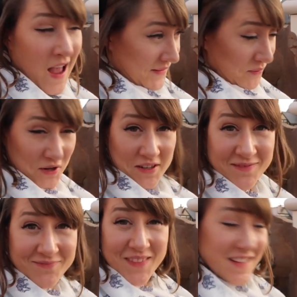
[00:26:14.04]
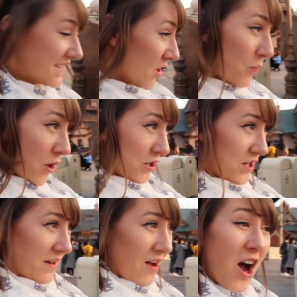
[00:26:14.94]
It's broken. It's still
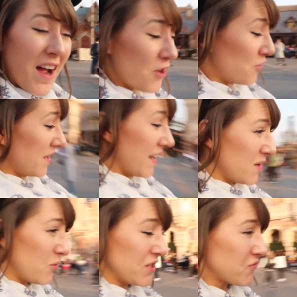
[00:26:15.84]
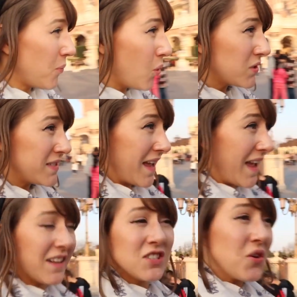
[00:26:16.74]
broken. I don't think anybody's reported it,
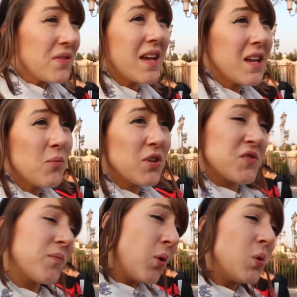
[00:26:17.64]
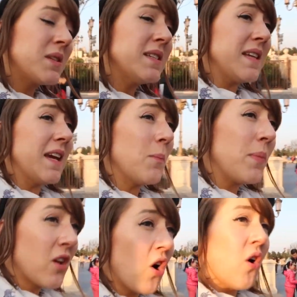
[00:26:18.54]
and I don't think anybody's reported it
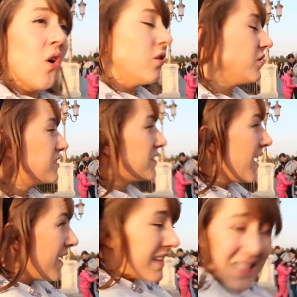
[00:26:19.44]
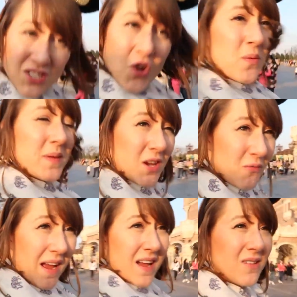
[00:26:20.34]
because there's nobody
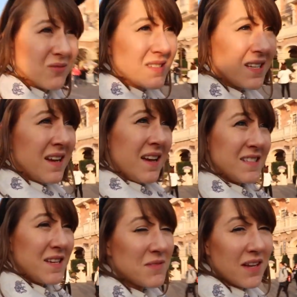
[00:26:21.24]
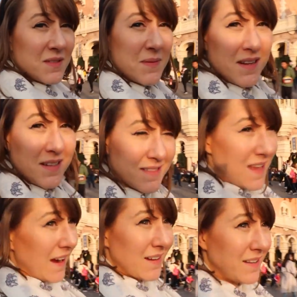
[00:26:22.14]
around. It seems like it's been in
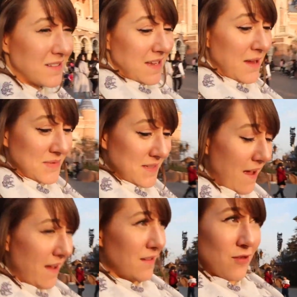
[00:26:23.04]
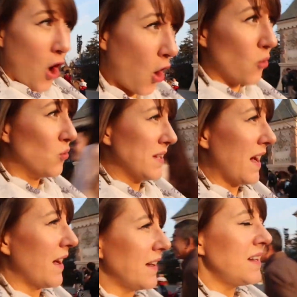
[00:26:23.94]
exactly the same state the whole
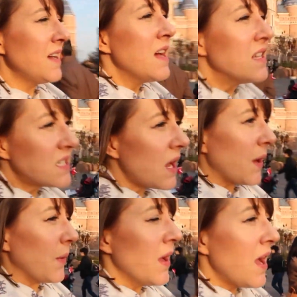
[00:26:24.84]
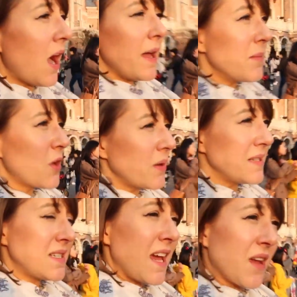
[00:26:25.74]
day. So I am
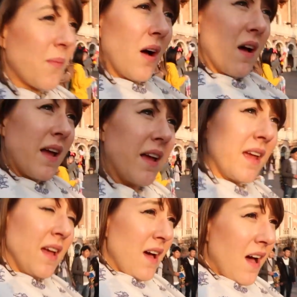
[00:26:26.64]
going to take my